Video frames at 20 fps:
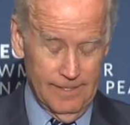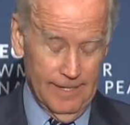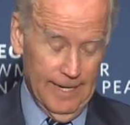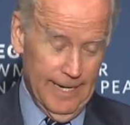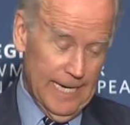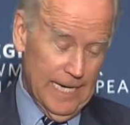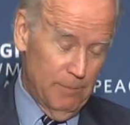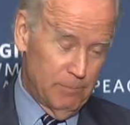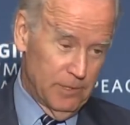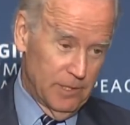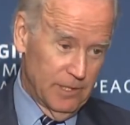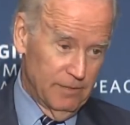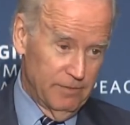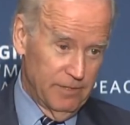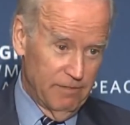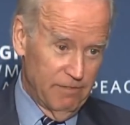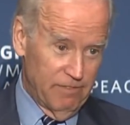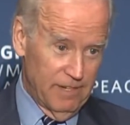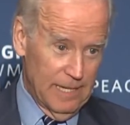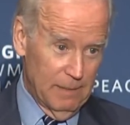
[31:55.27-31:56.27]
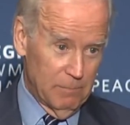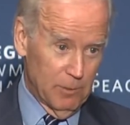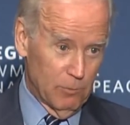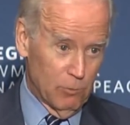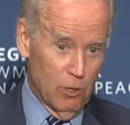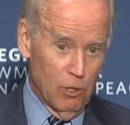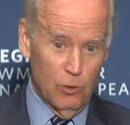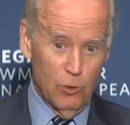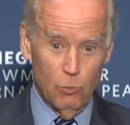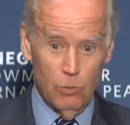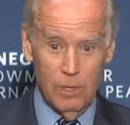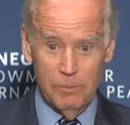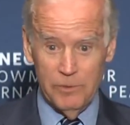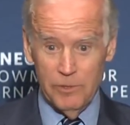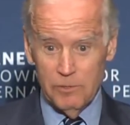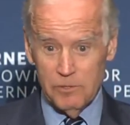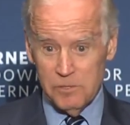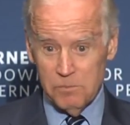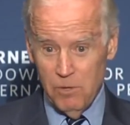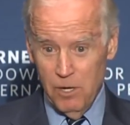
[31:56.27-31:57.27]
I happen to live in a family where all the
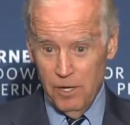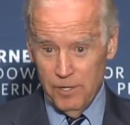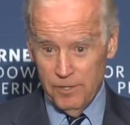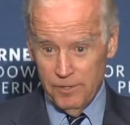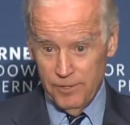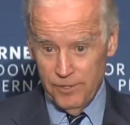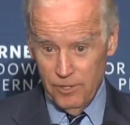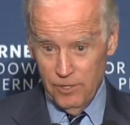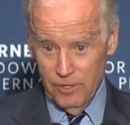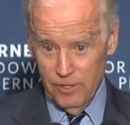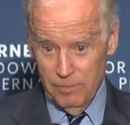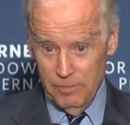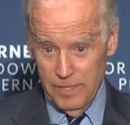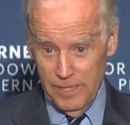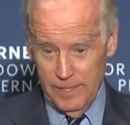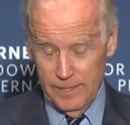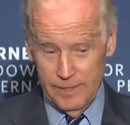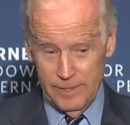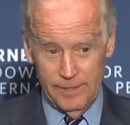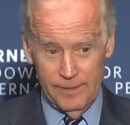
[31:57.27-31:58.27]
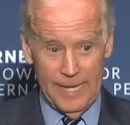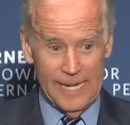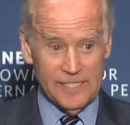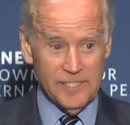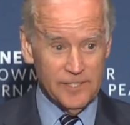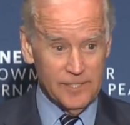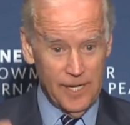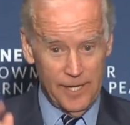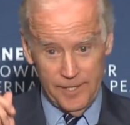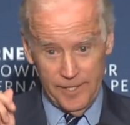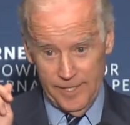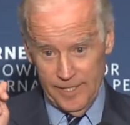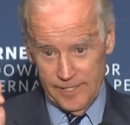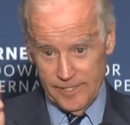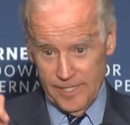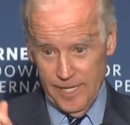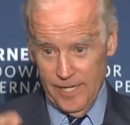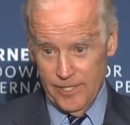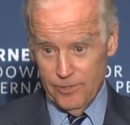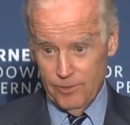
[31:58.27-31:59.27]
women are smarter than all the men. And that's not an
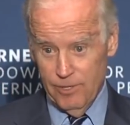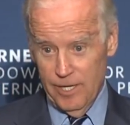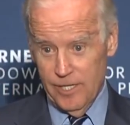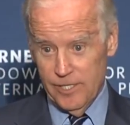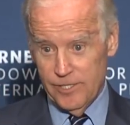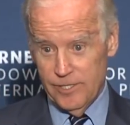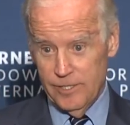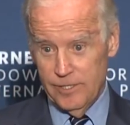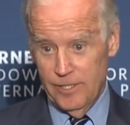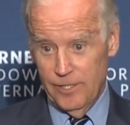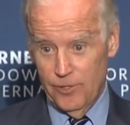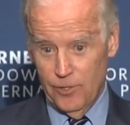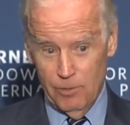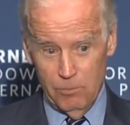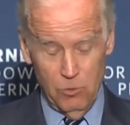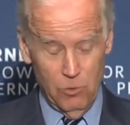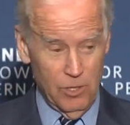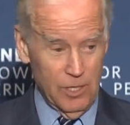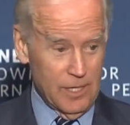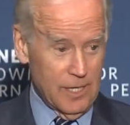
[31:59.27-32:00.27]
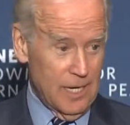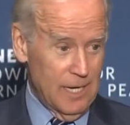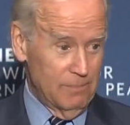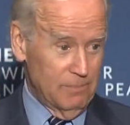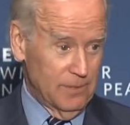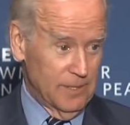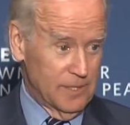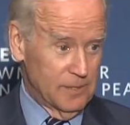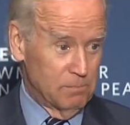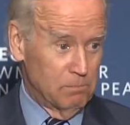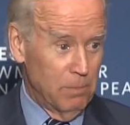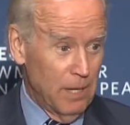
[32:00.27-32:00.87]
exaggeration, and they're more accomplished.